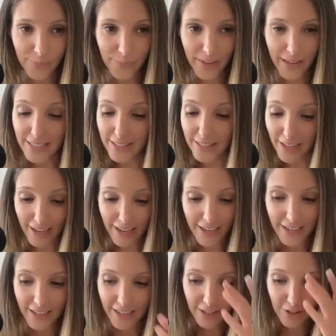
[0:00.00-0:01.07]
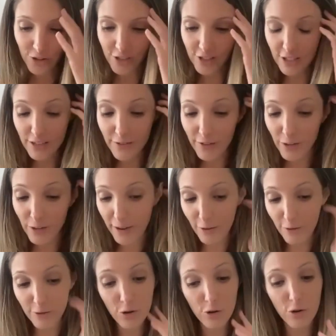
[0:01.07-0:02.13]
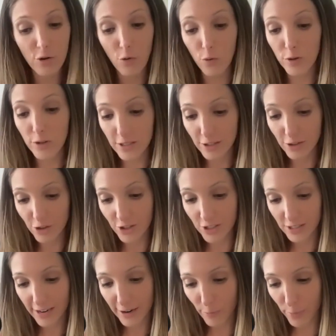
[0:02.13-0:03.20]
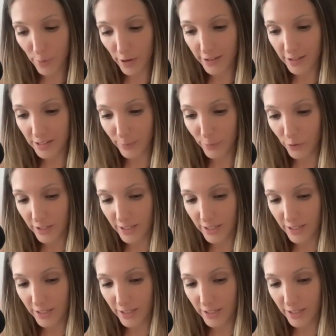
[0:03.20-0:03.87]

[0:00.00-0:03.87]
anxiety and just even about your course and just how possible it